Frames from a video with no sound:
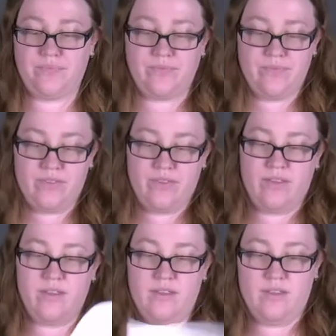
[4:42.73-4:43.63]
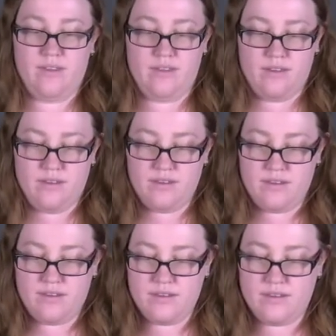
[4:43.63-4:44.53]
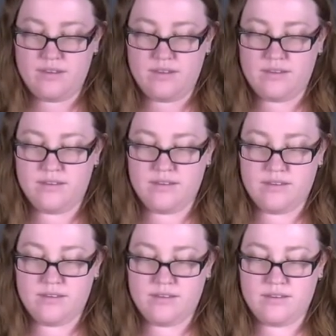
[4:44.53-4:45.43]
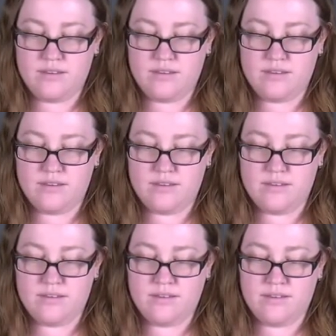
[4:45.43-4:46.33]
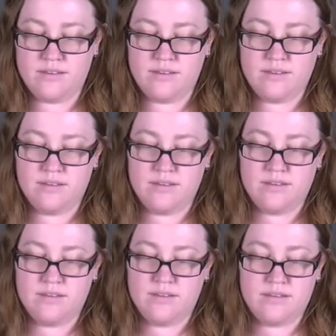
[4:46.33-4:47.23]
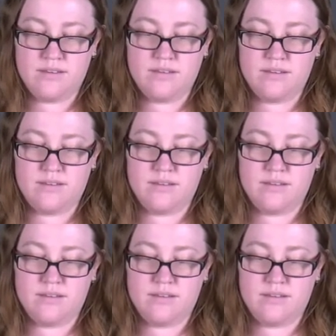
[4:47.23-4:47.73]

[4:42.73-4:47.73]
(no one is talking)